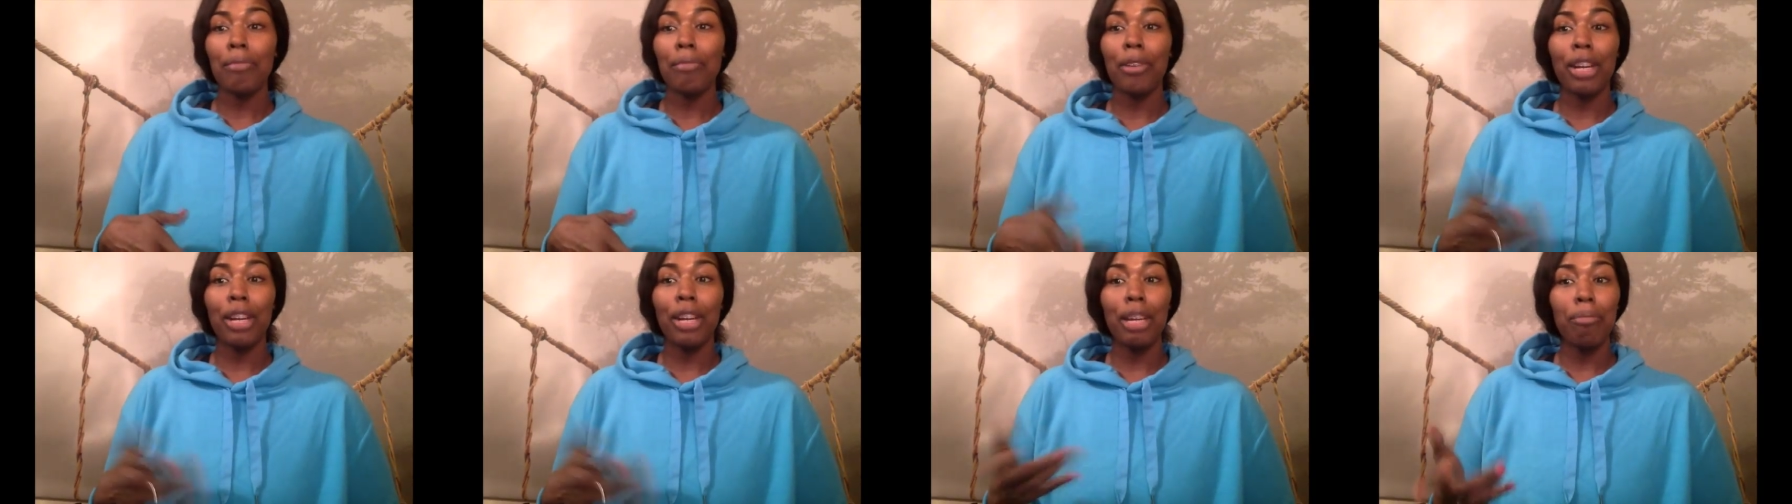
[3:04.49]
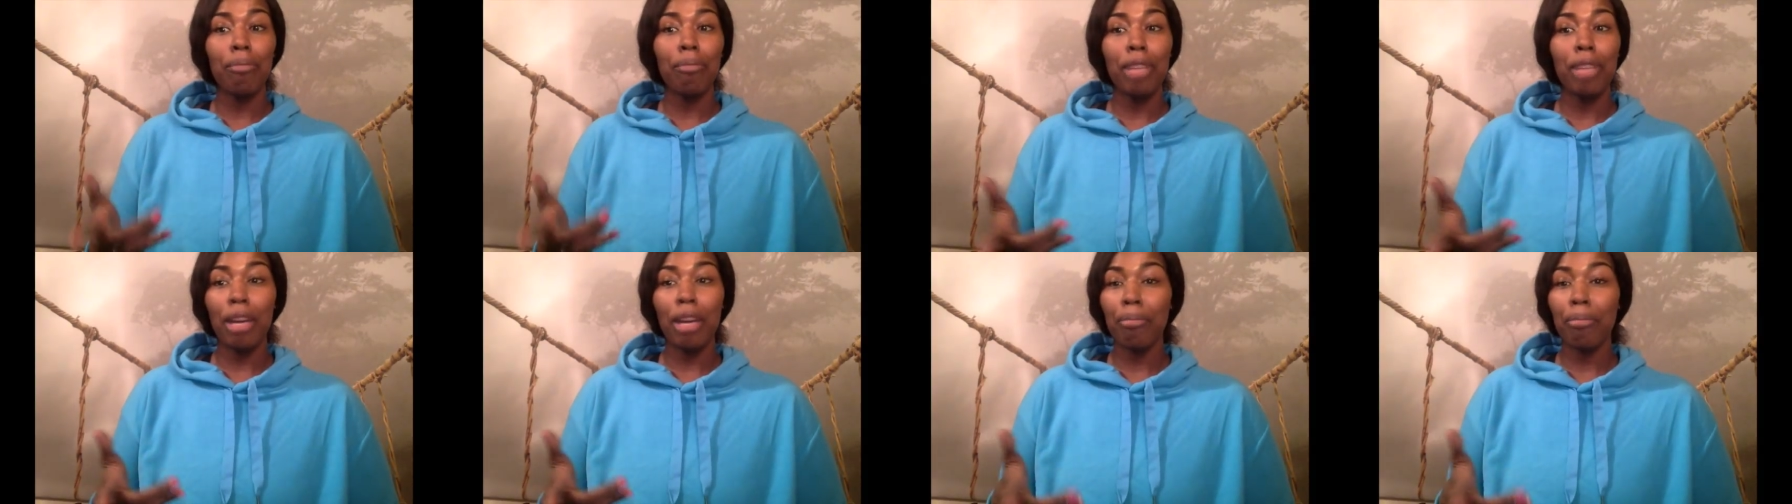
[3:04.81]
or hit
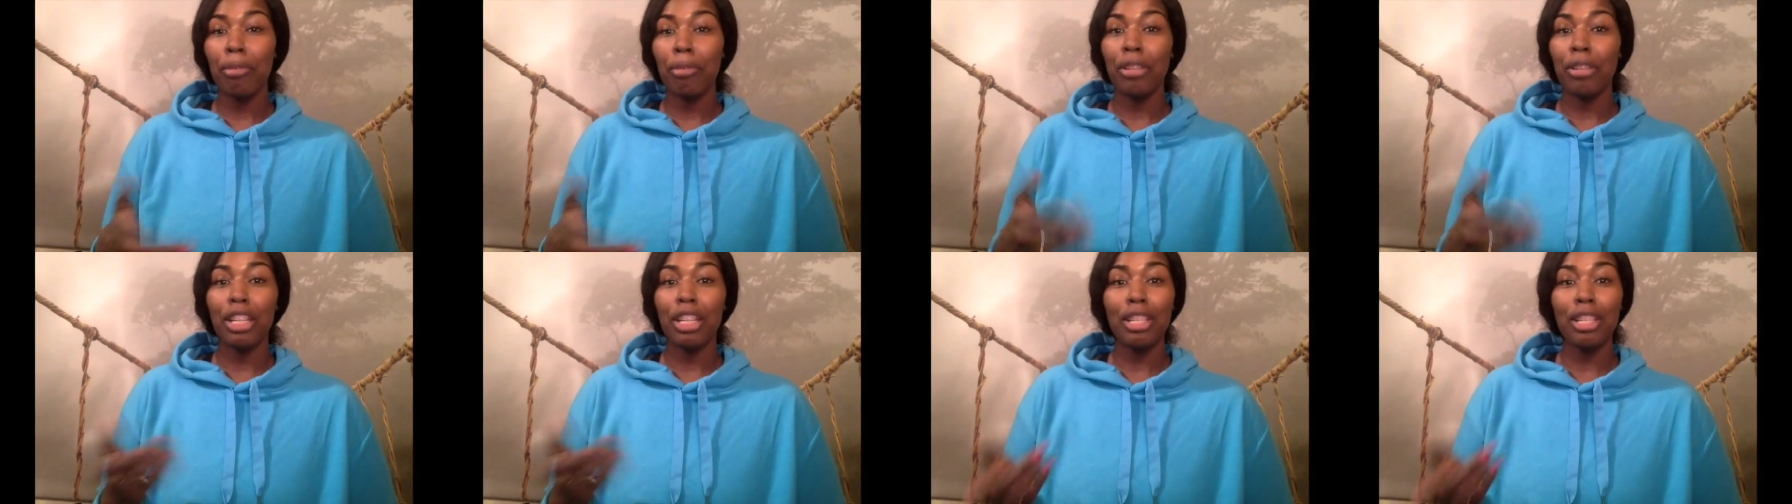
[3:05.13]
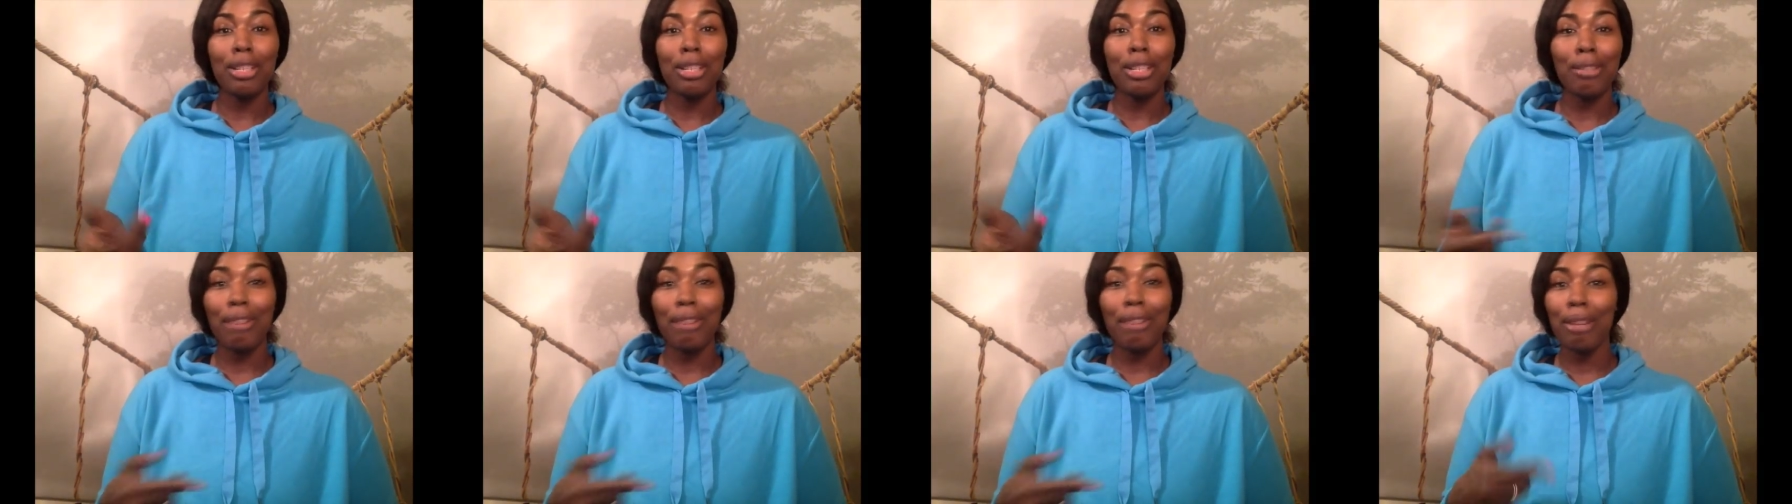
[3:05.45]
me up on
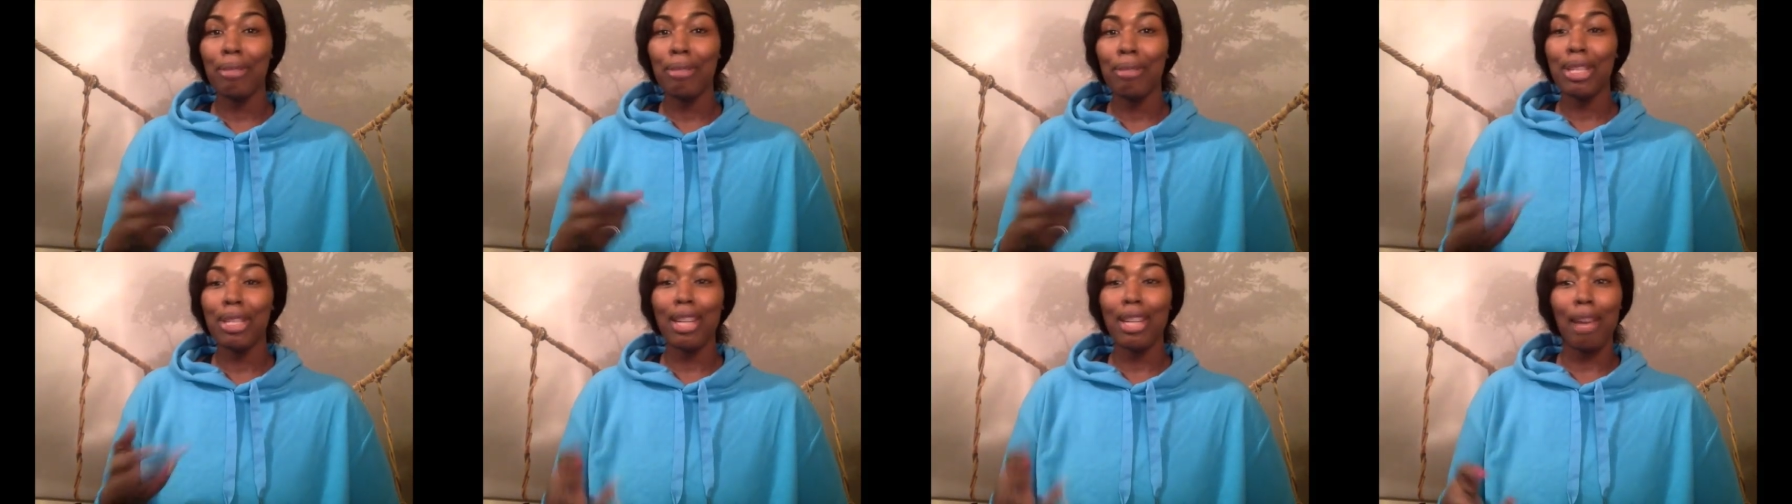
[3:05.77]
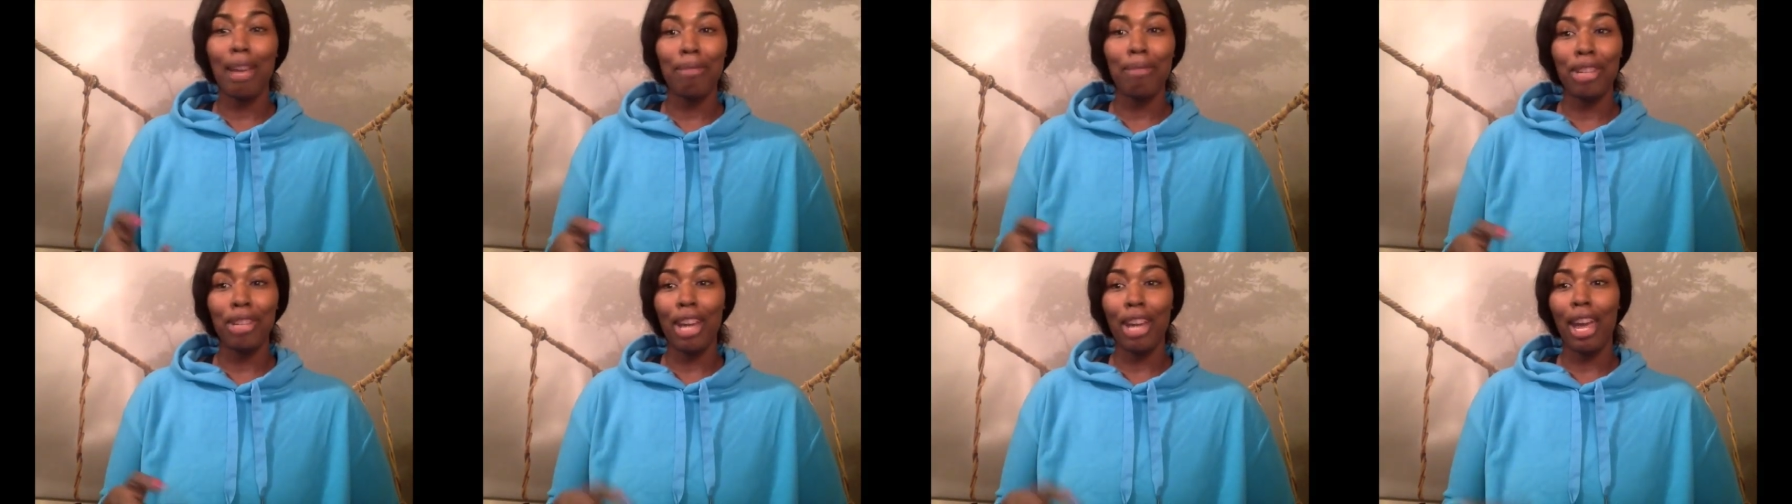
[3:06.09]
Instagram,
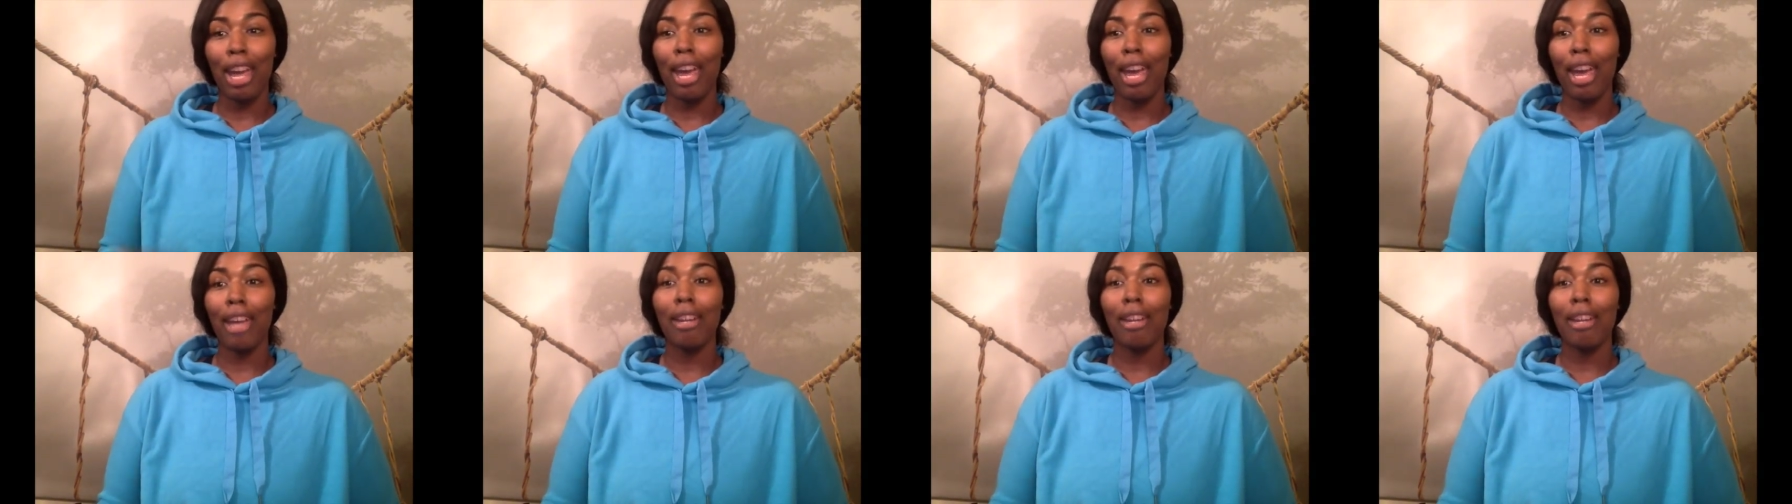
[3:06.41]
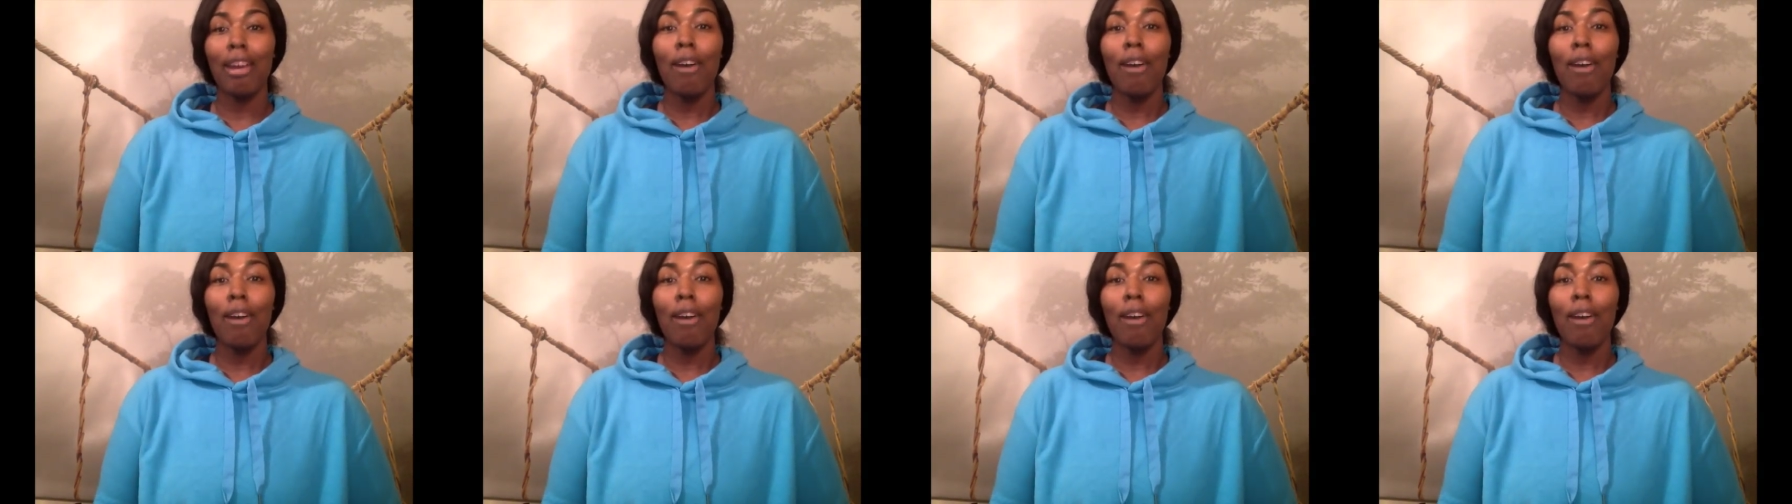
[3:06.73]
Snapchat,